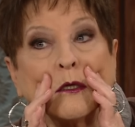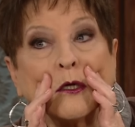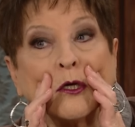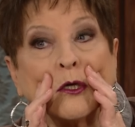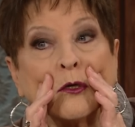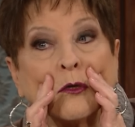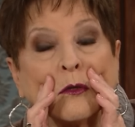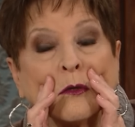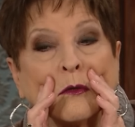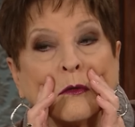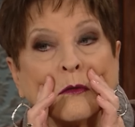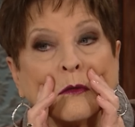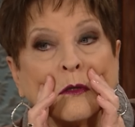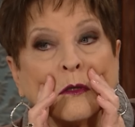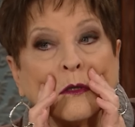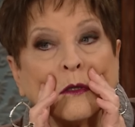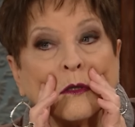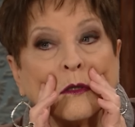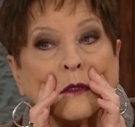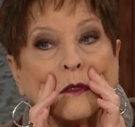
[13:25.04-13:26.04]
who
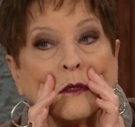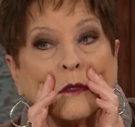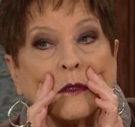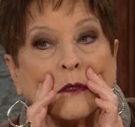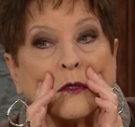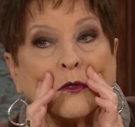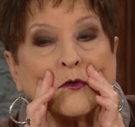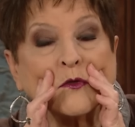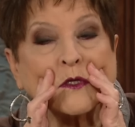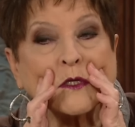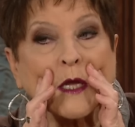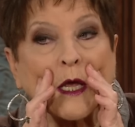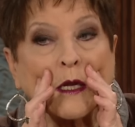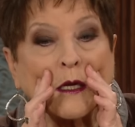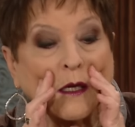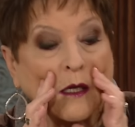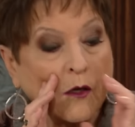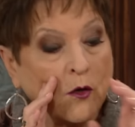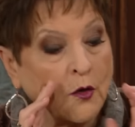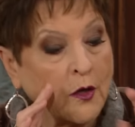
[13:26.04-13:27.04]
who
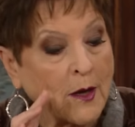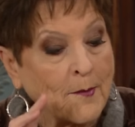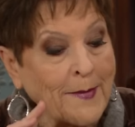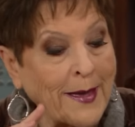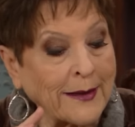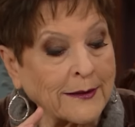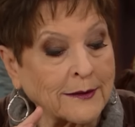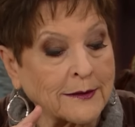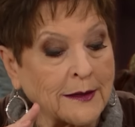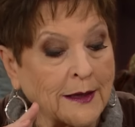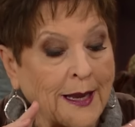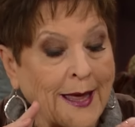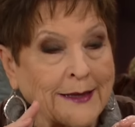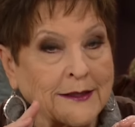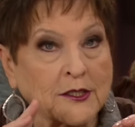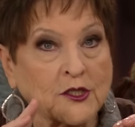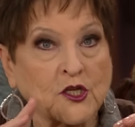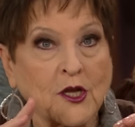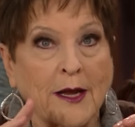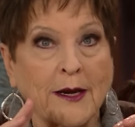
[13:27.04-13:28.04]
said, who commanded the light
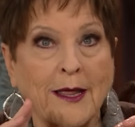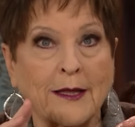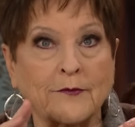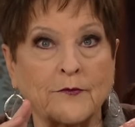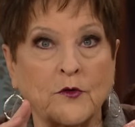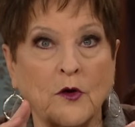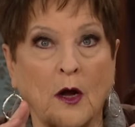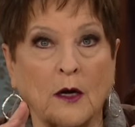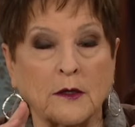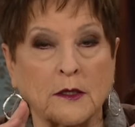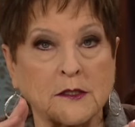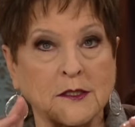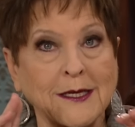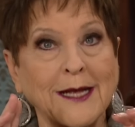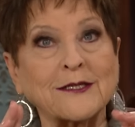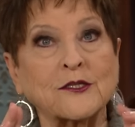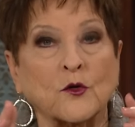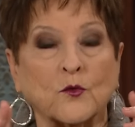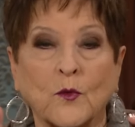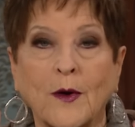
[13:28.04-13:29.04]
to shine out of darkness.
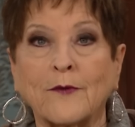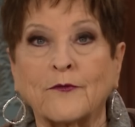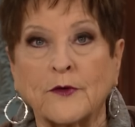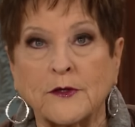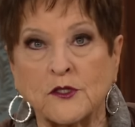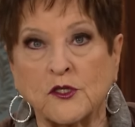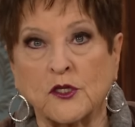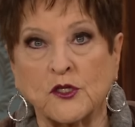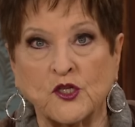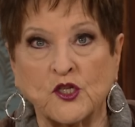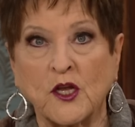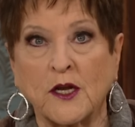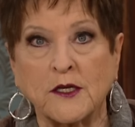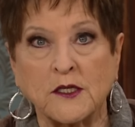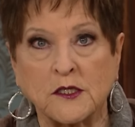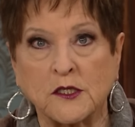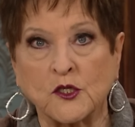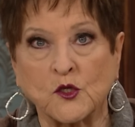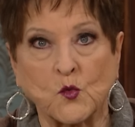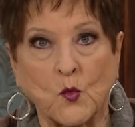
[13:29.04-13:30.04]
That's a reference to
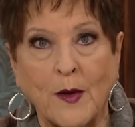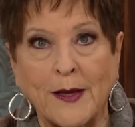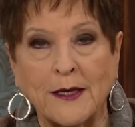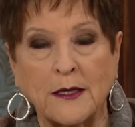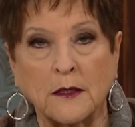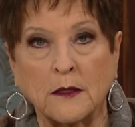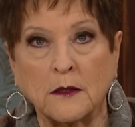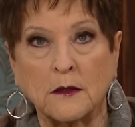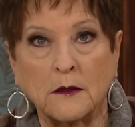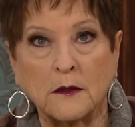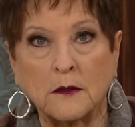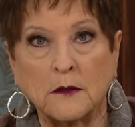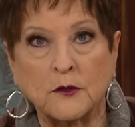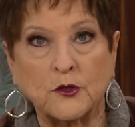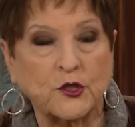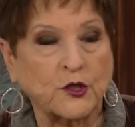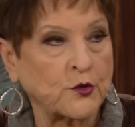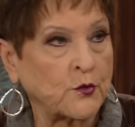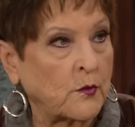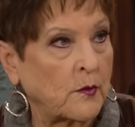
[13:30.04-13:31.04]
Genesis 1
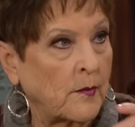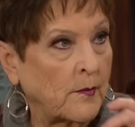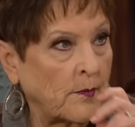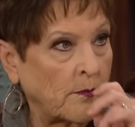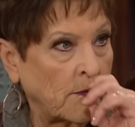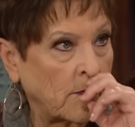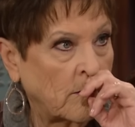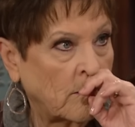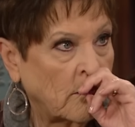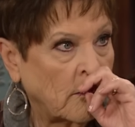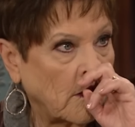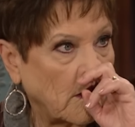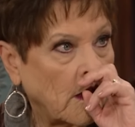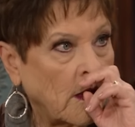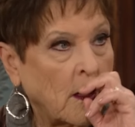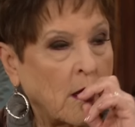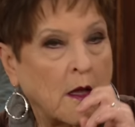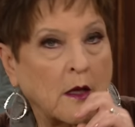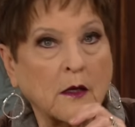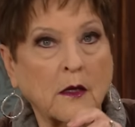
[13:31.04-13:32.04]
2.
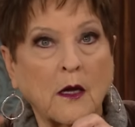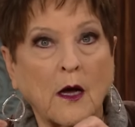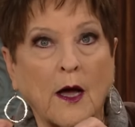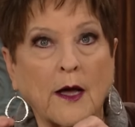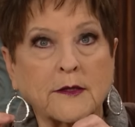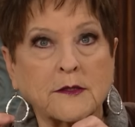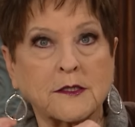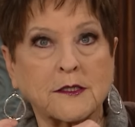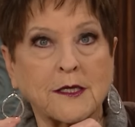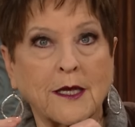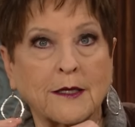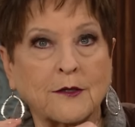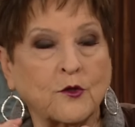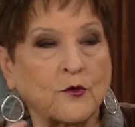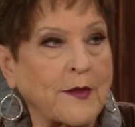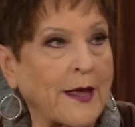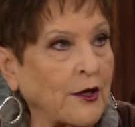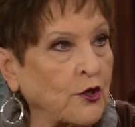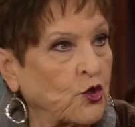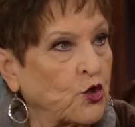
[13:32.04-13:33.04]
God said to
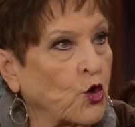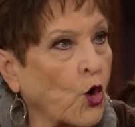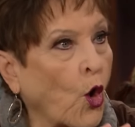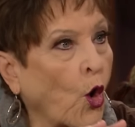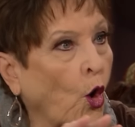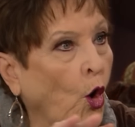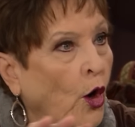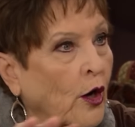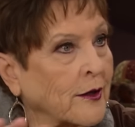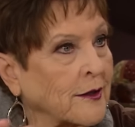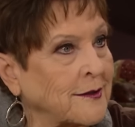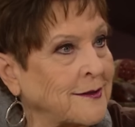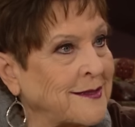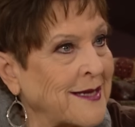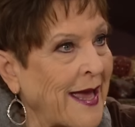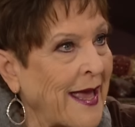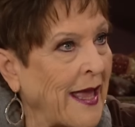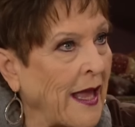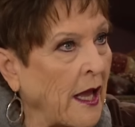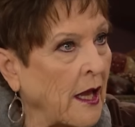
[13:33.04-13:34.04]
that dark,
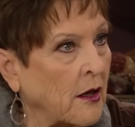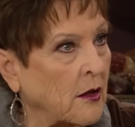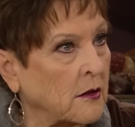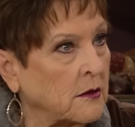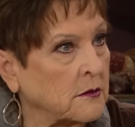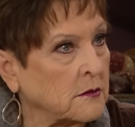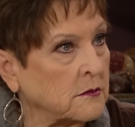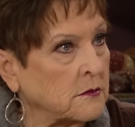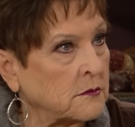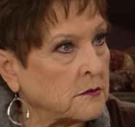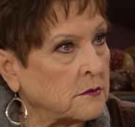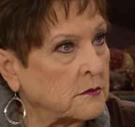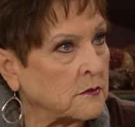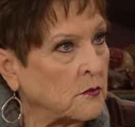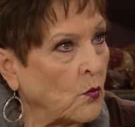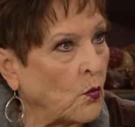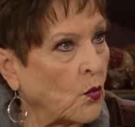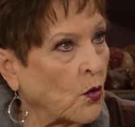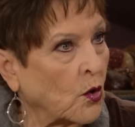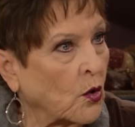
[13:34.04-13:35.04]
dank
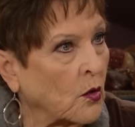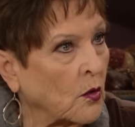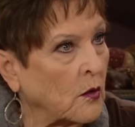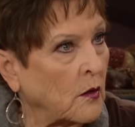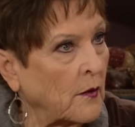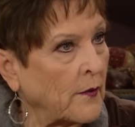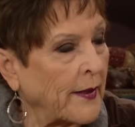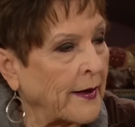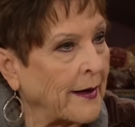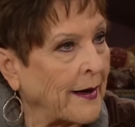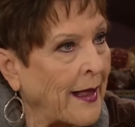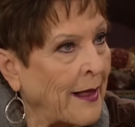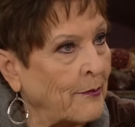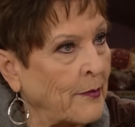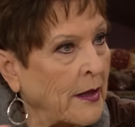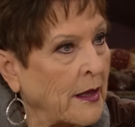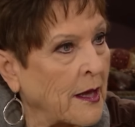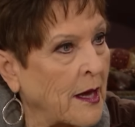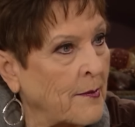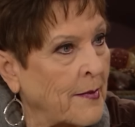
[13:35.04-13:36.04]
world that it had yeah.
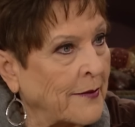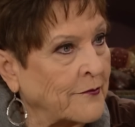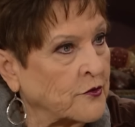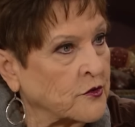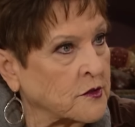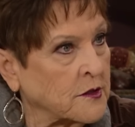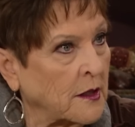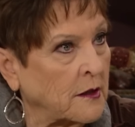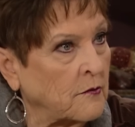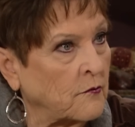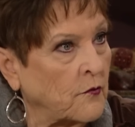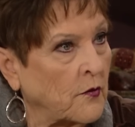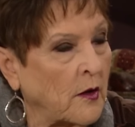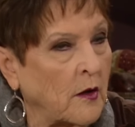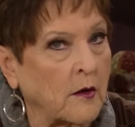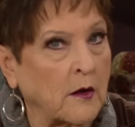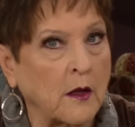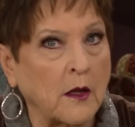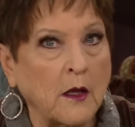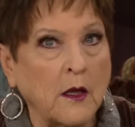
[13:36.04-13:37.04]
become after Satan
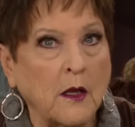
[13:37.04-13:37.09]
fell,